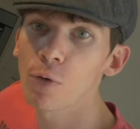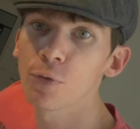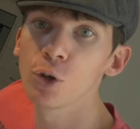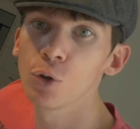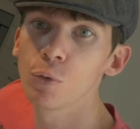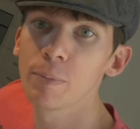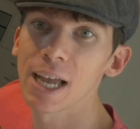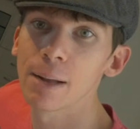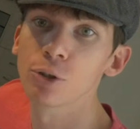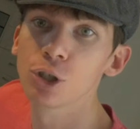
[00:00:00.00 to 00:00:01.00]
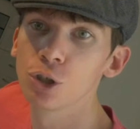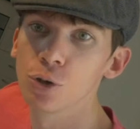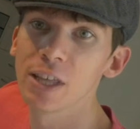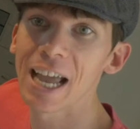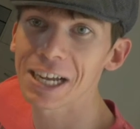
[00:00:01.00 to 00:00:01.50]
often you will be able to
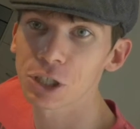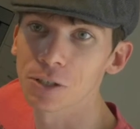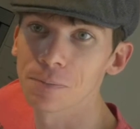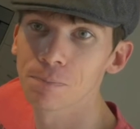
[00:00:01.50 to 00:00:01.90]
do the action.